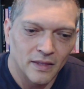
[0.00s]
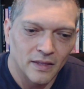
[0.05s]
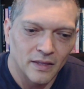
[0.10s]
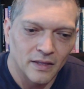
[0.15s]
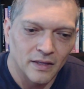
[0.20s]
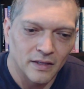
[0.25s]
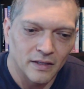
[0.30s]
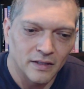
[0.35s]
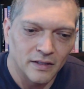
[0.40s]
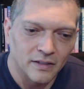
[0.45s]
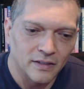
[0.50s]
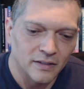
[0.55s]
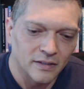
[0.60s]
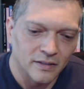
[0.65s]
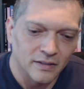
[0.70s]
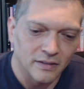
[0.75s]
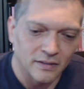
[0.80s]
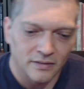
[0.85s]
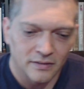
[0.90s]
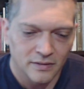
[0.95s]
it
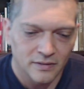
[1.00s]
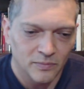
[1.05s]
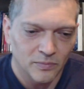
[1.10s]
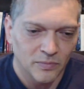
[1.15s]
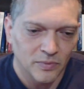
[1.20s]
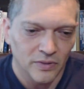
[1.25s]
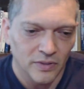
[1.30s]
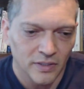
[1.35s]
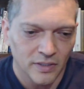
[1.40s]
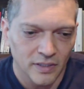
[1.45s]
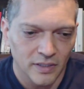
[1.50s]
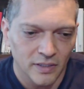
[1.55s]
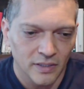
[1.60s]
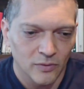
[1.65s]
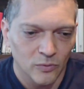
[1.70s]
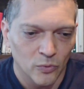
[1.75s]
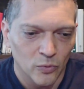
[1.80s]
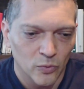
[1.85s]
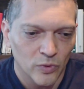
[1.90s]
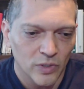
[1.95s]
is pretty
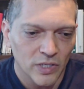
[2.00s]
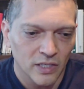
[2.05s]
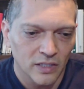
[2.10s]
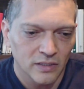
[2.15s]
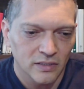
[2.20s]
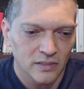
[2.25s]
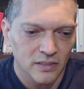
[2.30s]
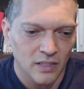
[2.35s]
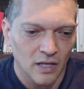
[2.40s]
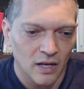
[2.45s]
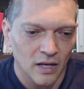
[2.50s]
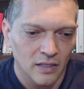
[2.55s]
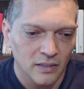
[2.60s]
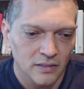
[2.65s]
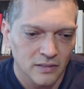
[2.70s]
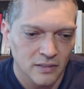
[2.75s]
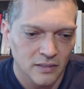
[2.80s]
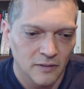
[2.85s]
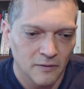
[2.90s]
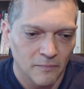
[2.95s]
weak
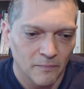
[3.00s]
sauce.